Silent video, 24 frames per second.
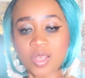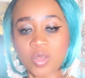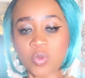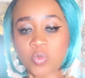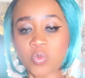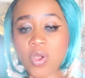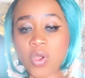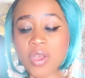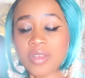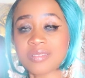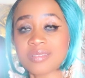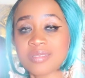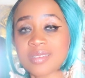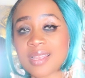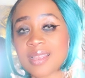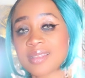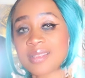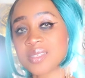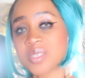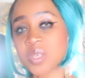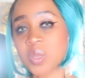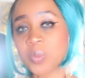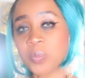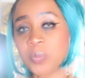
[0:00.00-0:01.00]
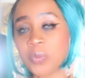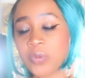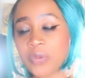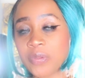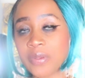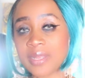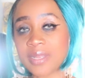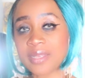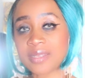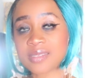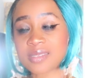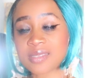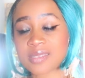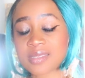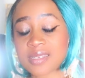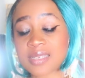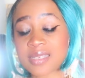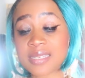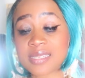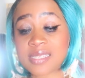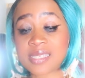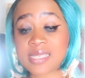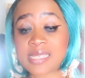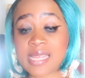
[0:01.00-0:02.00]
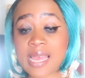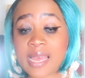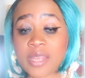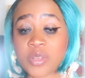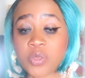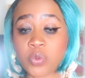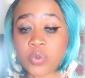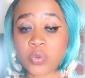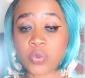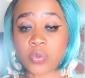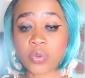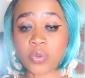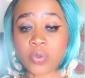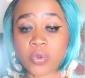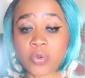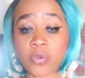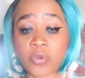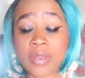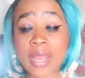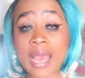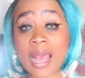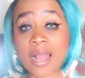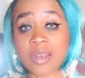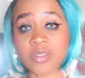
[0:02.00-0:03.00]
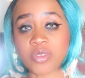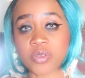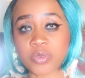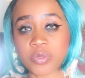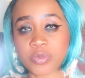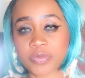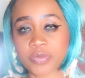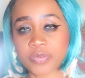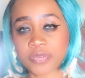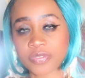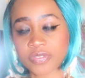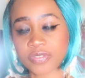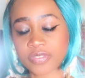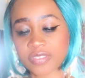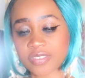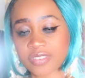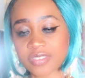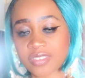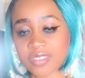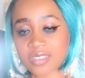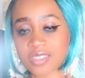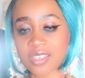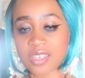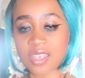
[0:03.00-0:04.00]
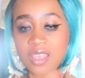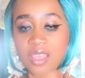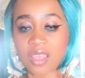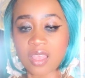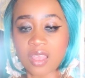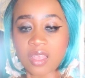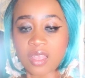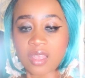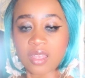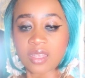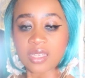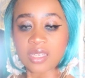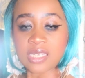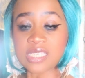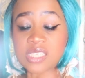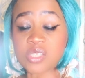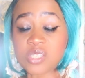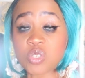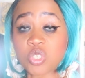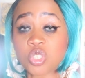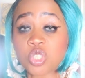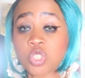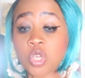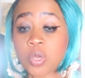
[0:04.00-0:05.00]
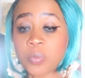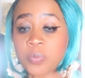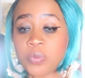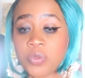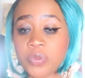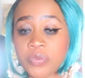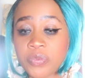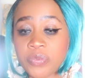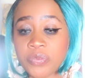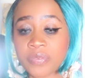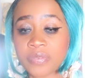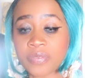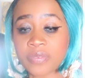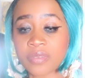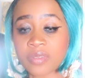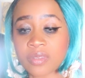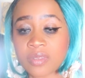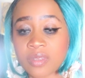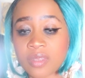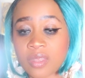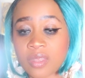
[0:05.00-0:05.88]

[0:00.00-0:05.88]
One example is Cristiano Ronaldo. He's a champion,